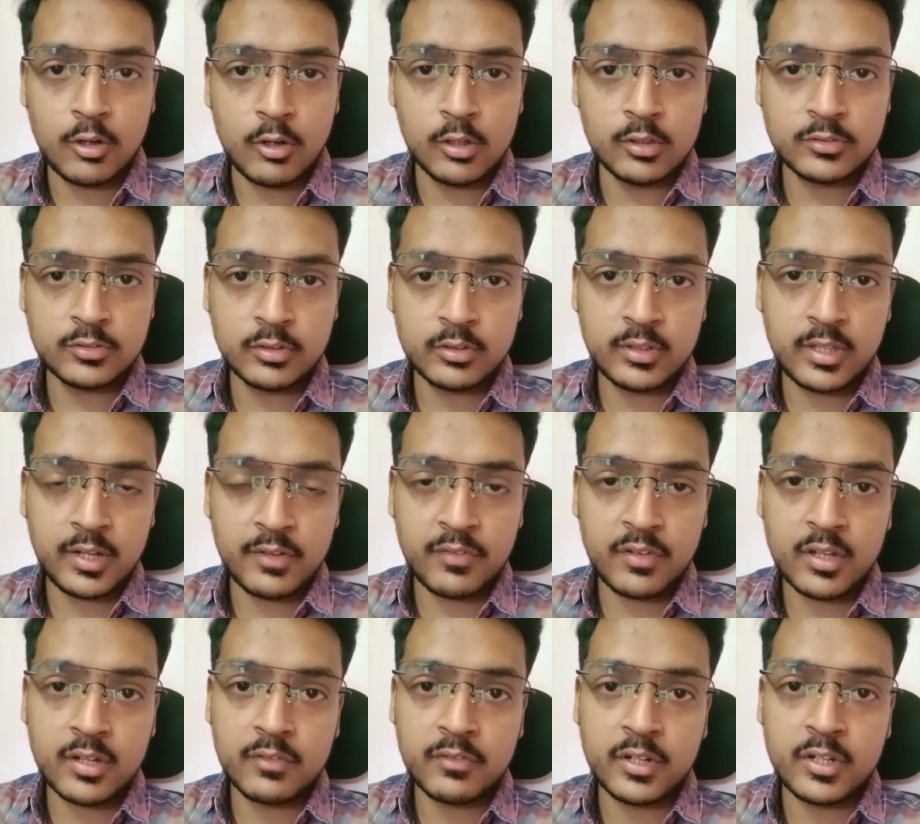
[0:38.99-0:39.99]
Also, there
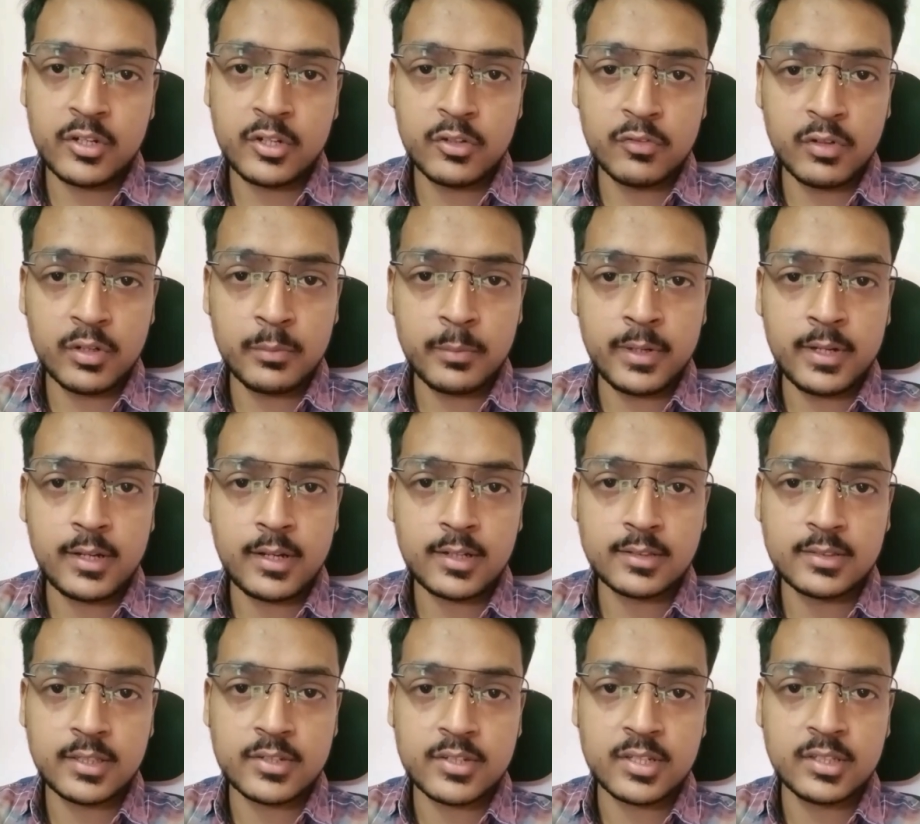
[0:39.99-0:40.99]
were one-to-one -one mentor
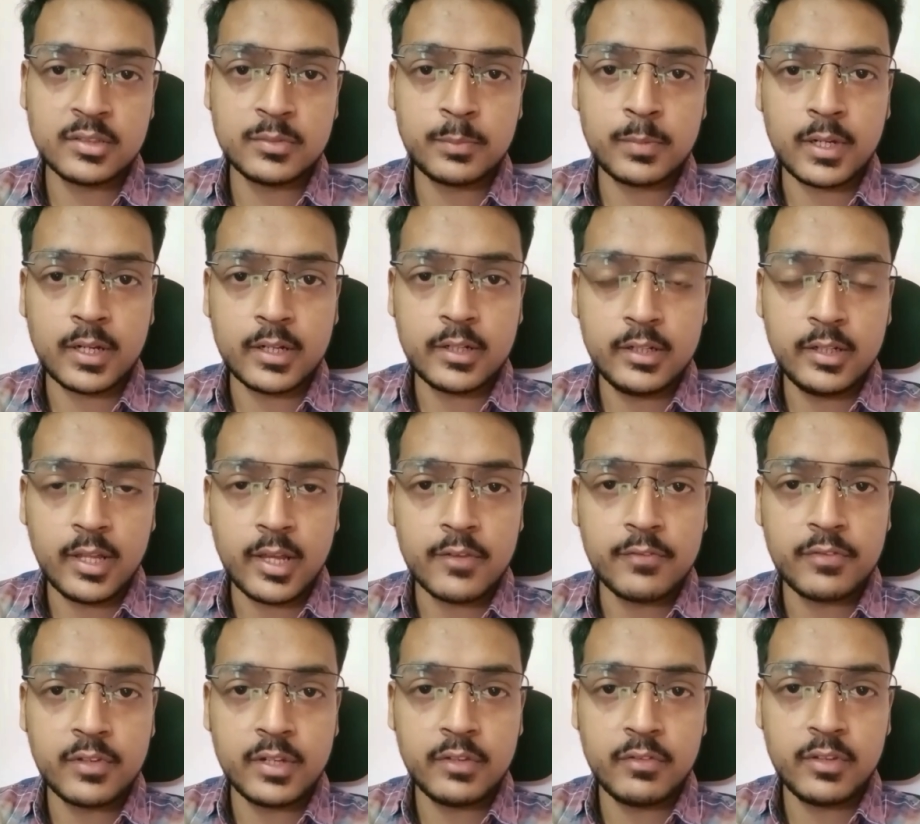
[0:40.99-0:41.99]
sessions planned
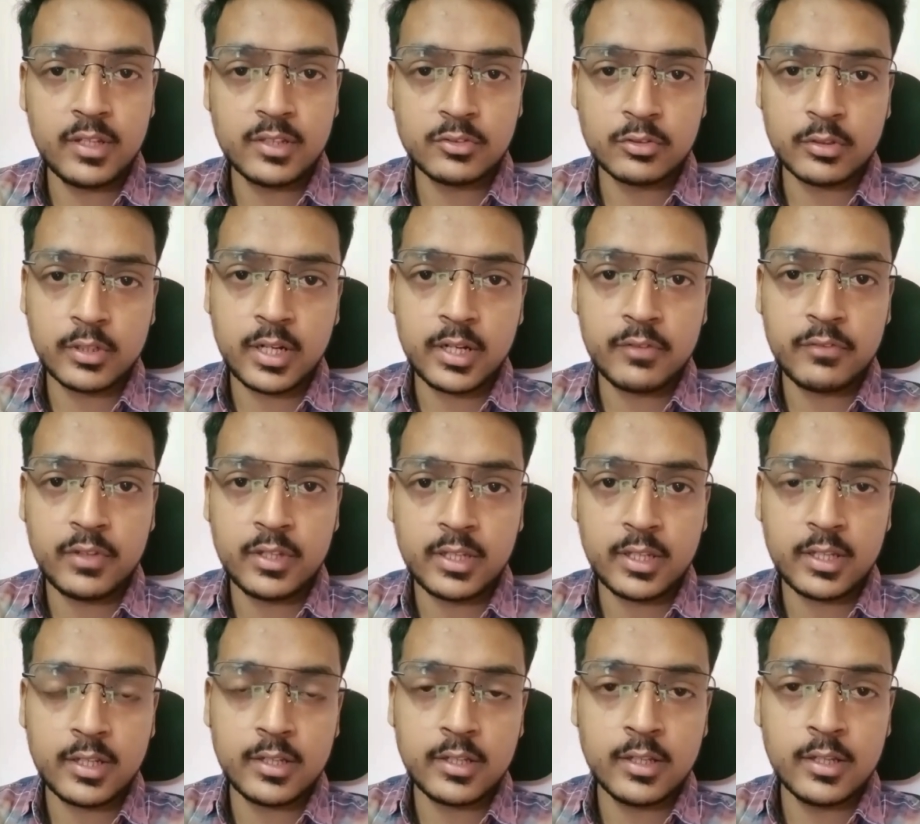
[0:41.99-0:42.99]
every week so that we
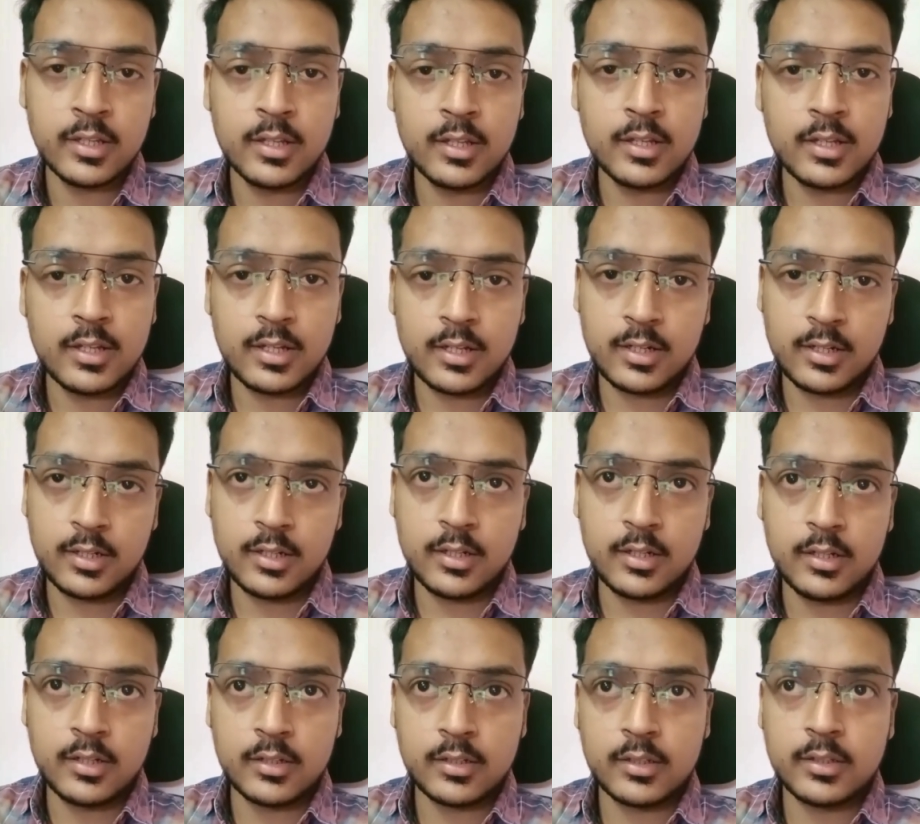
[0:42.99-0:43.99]
can
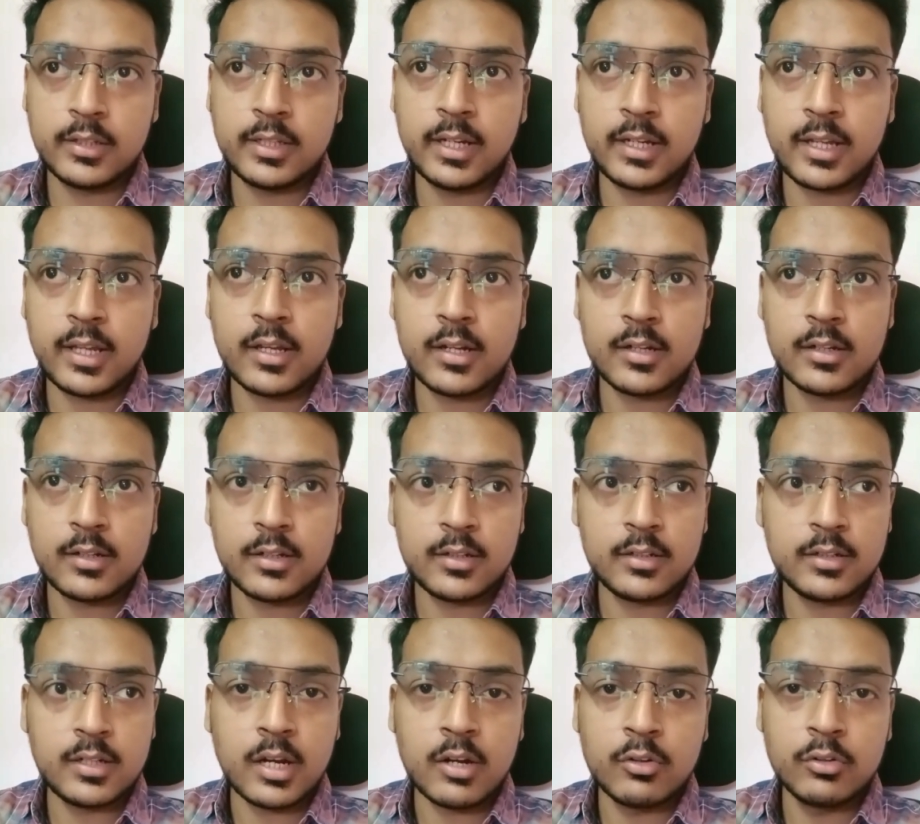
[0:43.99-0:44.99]
uh, get our
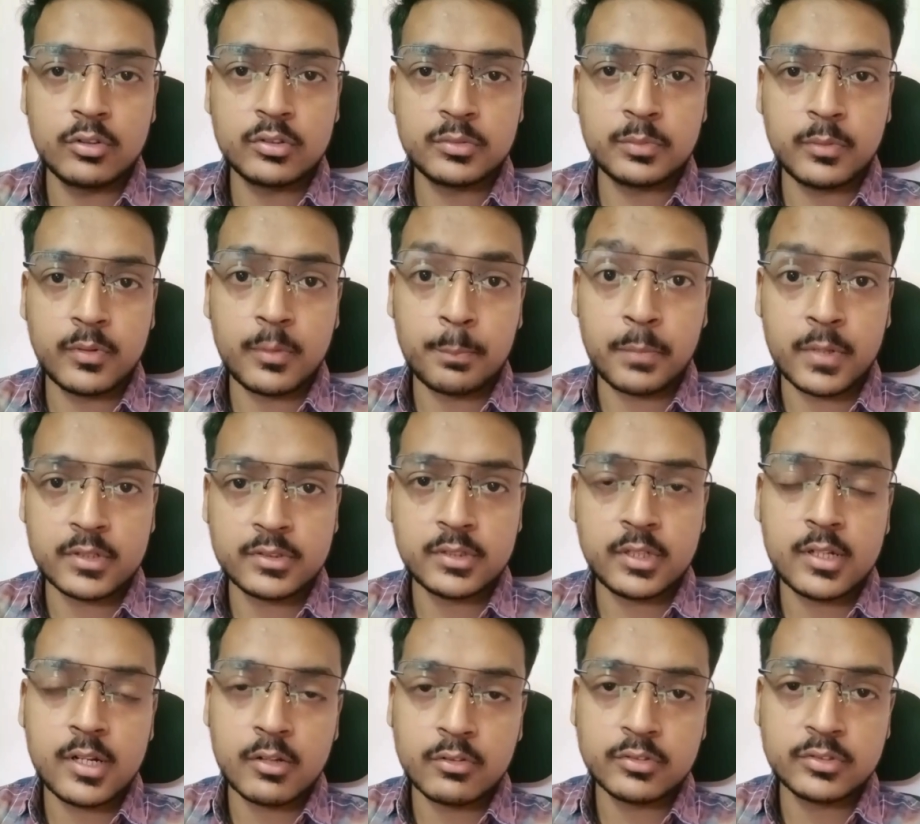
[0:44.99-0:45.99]
doubts,
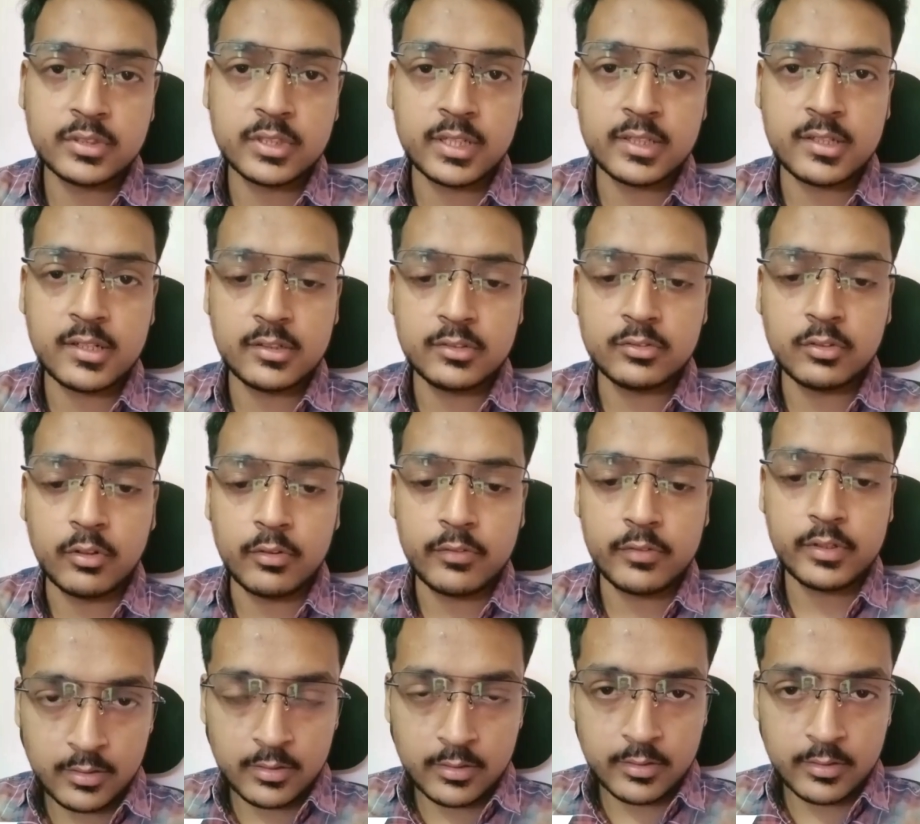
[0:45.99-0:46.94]
personal doubts get resolved.